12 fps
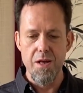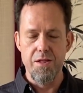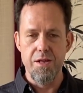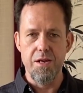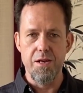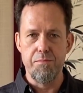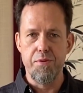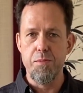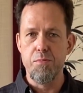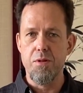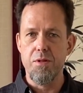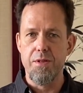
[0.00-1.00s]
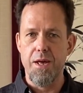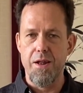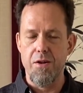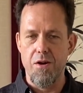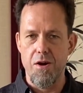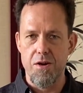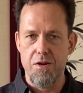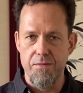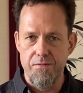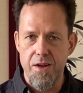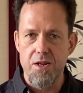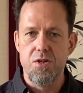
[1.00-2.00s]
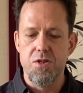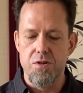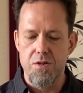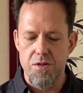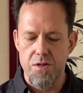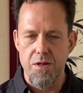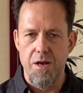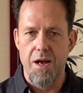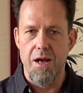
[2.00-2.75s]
The people that are conventional